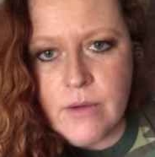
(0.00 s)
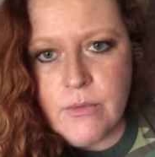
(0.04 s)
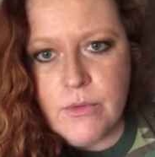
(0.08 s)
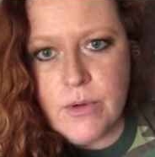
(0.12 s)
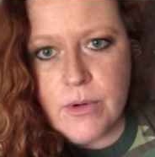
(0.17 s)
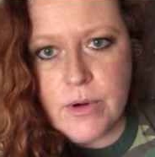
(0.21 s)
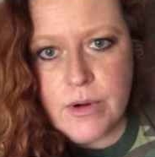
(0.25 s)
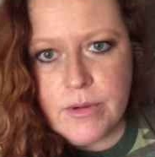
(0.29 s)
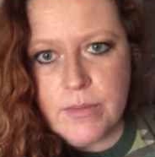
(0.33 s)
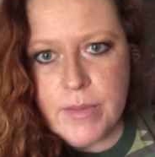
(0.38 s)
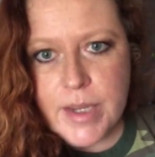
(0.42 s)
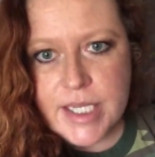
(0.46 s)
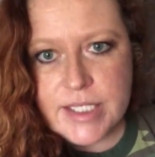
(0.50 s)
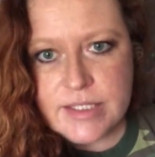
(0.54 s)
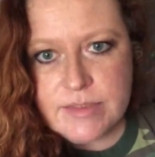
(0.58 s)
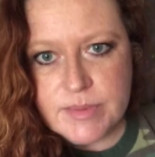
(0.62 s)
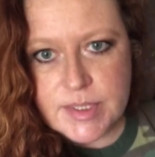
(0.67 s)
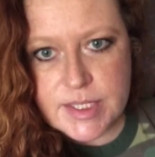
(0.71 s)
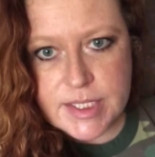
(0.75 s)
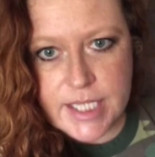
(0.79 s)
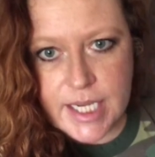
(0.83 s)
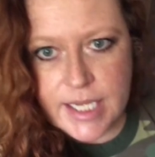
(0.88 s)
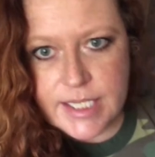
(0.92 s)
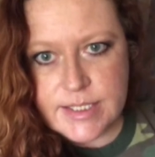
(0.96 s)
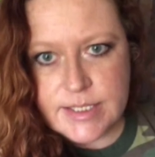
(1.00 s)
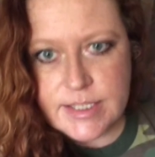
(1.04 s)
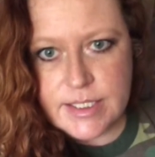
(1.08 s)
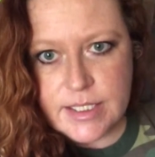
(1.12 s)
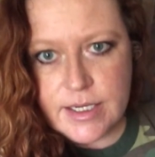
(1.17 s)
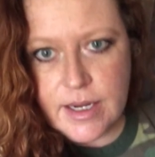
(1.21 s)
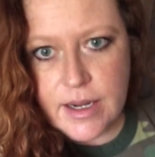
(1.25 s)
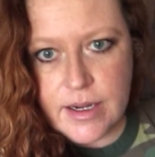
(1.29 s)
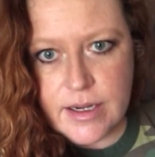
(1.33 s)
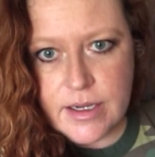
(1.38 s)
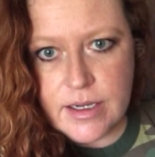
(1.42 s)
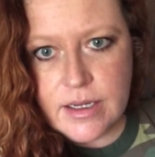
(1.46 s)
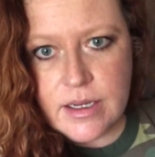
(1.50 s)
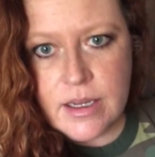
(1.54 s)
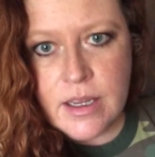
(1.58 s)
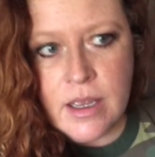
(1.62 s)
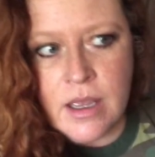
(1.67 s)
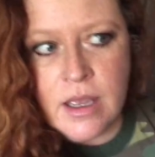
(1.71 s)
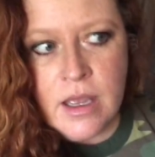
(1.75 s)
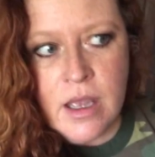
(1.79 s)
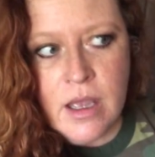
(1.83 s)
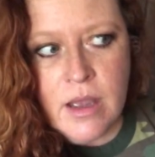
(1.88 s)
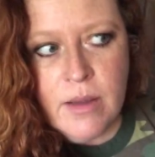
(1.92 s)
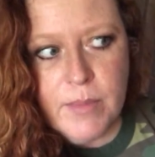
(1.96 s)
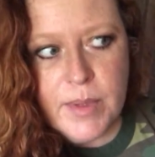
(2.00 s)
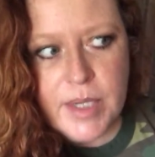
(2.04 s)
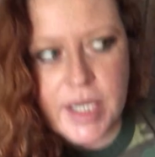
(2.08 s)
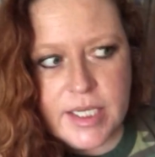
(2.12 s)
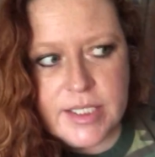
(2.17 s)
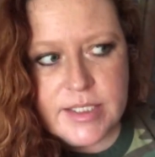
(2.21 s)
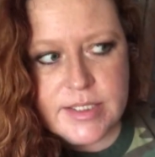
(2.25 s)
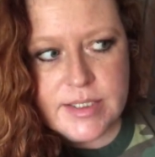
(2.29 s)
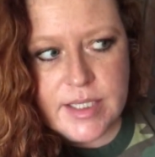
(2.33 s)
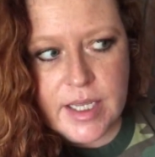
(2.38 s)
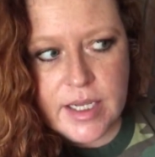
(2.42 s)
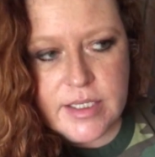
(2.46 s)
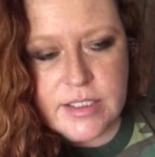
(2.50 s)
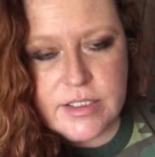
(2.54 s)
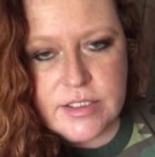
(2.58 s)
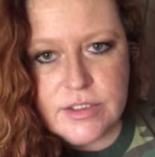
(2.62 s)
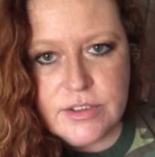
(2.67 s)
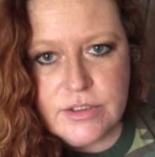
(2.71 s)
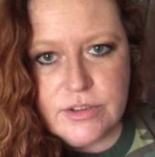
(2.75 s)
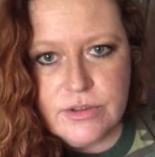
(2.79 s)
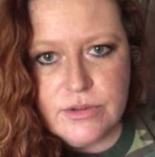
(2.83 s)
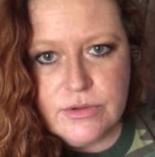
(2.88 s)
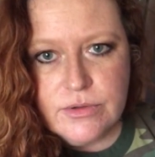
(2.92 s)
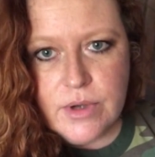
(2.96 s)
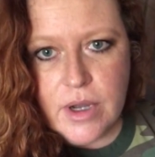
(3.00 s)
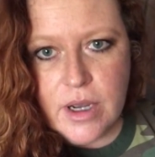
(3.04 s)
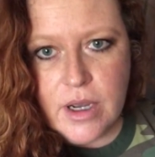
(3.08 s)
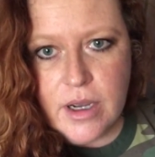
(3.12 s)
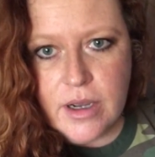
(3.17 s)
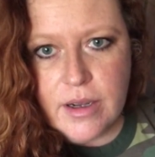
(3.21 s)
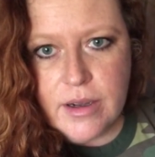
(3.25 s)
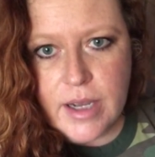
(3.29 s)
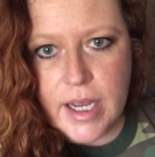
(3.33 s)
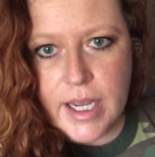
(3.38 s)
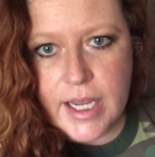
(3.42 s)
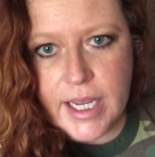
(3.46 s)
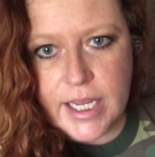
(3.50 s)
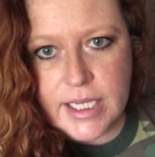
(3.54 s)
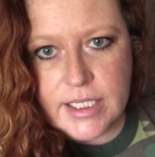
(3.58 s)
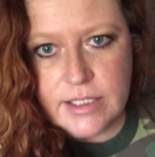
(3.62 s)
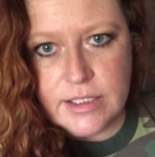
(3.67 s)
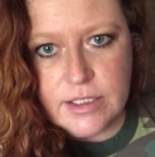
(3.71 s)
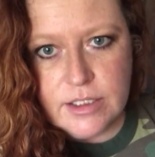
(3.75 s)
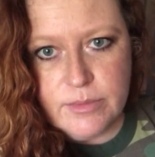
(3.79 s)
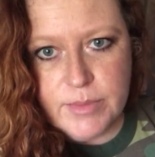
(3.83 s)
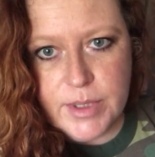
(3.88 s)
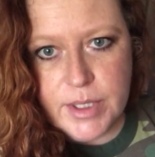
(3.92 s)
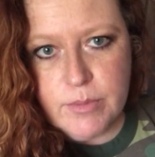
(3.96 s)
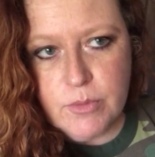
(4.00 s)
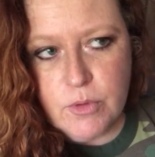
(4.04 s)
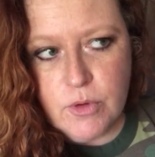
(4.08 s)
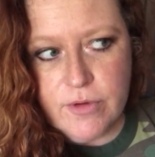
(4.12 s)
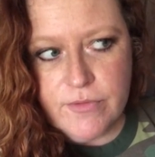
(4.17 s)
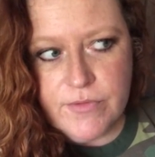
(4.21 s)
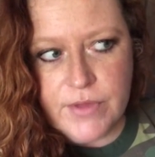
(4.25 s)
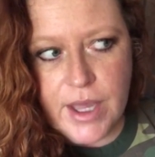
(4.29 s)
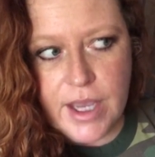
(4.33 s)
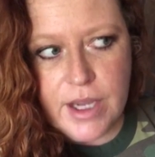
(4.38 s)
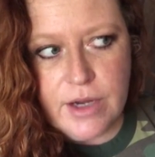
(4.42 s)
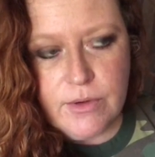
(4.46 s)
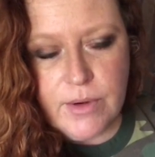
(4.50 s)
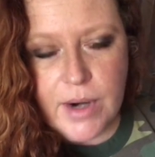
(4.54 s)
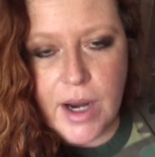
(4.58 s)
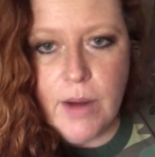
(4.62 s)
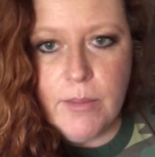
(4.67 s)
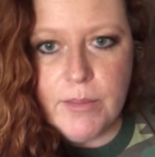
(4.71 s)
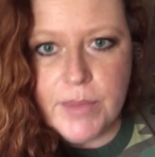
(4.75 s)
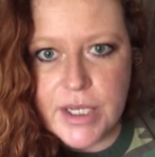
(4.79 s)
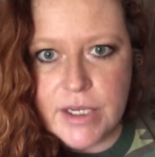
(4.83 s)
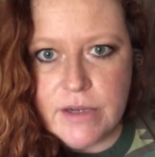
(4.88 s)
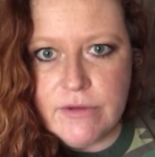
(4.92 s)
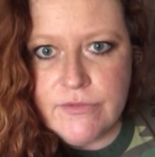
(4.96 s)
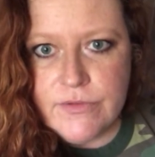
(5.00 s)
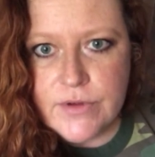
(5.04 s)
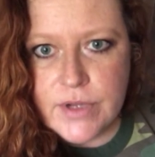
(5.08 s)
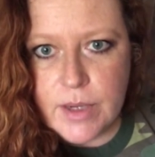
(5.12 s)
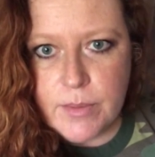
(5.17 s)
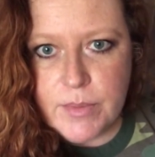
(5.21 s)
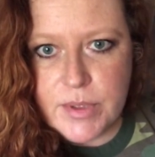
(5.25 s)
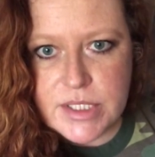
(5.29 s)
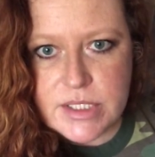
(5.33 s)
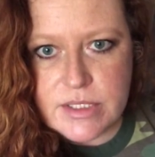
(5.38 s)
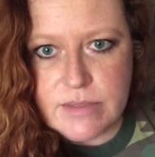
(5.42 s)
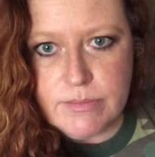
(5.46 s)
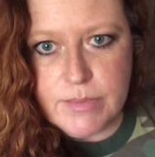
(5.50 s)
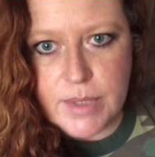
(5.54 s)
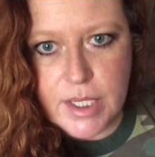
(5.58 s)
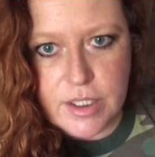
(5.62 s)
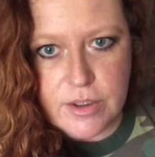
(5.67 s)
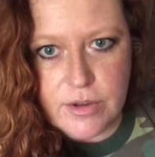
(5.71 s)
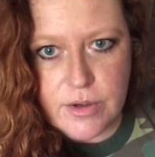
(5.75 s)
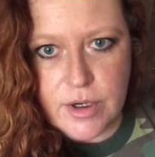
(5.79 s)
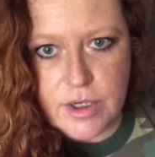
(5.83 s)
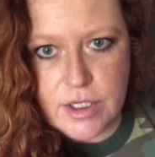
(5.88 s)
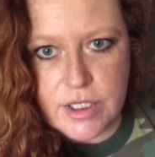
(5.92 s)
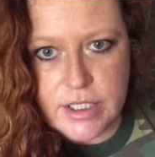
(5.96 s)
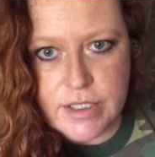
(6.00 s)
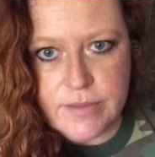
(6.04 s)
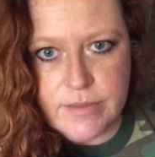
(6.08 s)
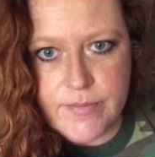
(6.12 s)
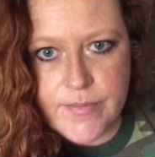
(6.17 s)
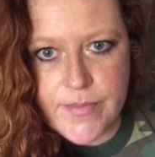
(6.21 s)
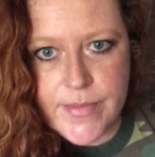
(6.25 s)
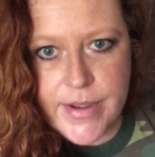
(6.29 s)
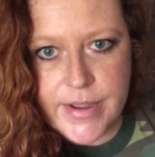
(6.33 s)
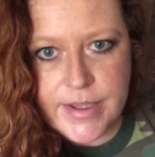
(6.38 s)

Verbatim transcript: We're gonna make some steaks tonight, but I decided to. Uh, I ate a little bit more of that ground beef, and I put some butter on it.